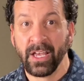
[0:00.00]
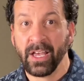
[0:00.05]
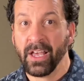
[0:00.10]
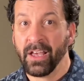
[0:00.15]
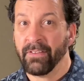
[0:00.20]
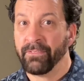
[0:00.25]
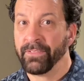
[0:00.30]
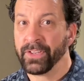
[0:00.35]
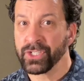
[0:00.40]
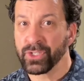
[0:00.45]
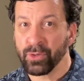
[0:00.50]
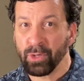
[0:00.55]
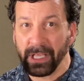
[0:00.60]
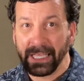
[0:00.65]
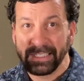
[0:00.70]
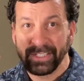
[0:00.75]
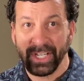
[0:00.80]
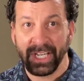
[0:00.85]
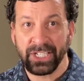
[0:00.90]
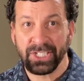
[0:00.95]

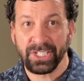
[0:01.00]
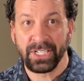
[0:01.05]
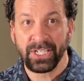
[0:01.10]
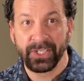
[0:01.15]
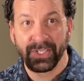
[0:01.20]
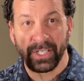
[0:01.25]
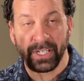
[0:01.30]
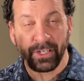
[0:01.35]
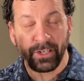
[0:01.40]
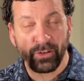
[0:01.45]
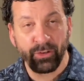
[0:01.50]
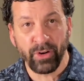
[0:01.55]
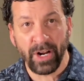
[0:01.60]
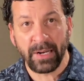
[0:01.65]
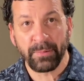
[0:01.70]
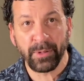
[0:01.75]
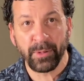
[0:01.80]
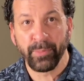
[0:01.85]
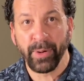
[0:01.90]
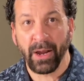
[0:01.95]
Visualization is an
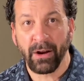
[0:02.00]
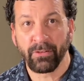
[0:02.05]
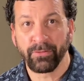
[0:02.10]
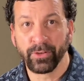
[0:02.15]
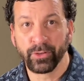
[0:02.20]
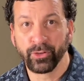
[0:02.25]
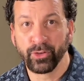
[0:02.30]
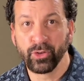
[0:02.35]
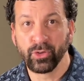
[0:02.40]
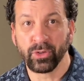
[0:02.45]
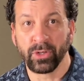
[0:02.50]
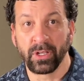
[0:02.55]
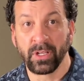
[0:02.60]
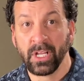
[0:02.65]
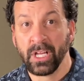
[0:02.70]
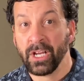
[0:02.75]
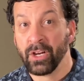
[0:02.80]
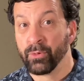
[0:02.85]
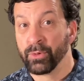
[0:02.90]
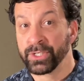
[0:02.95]
incredibly powerful tool,
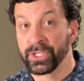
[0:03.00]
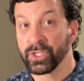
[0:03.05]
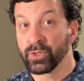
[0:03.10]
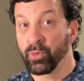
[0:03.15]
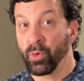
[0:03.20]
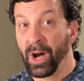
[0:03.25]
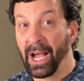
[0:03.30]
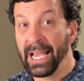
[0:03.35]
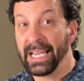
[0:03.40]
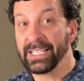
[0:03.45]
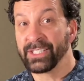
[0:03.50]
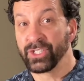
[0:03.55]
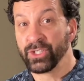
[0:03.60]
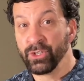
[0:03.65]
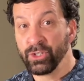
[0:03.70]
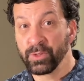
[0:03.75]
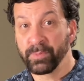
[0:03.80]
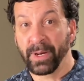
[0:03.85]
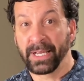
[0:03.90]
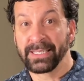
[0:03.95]
which is why it's
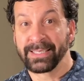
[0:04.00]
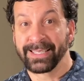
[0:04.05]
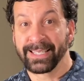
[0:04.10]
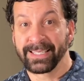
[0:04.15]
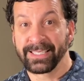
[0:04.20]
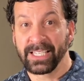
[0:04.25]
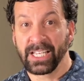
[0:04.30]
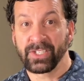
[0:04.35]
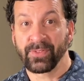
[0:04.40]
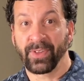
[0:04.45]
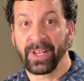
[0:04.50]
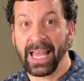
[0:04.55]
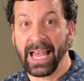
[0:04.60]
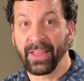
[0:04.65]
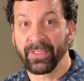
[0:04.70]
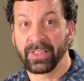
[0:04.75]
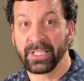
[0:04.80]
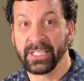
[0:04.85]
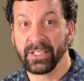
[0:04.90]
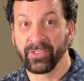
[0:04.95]
used by successful
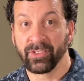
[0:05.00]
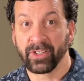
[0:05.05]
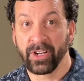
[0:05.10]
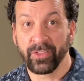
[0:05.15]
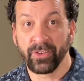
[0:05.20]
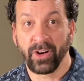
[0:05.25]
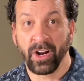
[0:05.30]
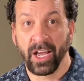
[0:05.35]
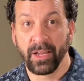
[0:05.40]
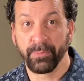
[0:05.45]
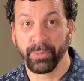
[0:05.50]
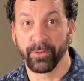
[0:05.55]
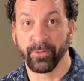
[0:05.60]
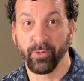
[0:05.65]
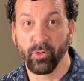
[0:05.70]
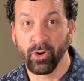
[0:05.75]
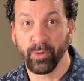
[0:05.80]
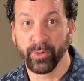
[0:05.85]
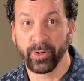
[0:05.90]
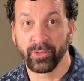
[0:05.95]
athletes and other high
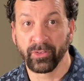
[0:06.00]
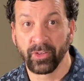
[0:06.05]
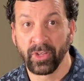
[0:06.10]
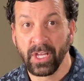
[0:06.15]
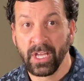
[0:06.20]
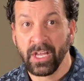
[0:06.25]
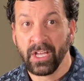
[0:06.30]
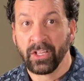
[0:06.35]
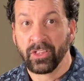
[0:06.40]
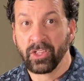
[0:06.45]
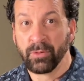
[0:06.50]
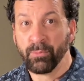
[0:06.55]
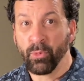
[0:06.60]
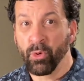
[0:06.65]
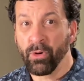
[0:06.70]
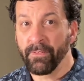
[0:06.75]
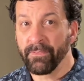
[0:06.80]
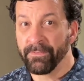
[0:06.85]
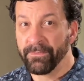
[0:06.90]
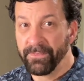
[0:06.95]
performers. The
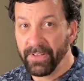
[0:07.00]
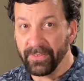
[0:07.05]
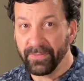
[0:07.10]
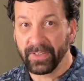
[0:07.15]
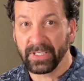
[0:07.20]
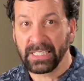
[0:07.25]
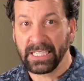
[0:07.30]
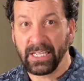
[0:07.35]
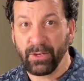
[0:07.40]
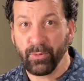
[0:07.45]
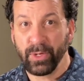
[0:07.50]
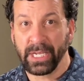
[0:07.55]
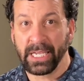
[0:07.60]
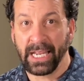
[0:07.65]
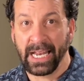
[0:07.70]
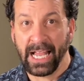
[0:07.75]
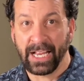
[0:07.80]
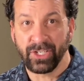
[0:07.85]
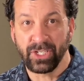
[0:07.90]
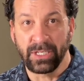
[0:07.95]
more vividly we can
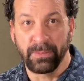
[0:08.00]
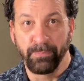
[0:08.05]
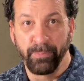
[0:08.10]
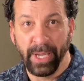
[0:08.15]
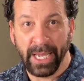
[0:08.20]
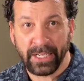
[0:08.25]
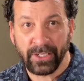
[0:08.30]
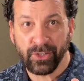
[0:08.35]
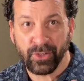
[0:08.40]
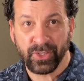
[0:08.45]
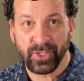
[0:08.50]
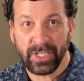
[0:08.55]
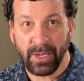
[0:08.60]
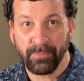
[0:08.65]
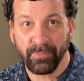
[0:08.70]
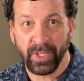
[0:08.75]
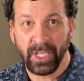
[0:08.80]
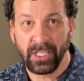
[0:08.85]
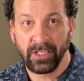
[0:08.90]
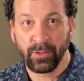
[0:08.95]
actually picture
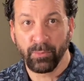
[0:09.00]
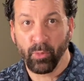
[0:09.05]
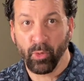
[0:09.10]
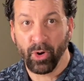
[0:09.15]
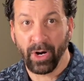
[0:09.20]
something, the more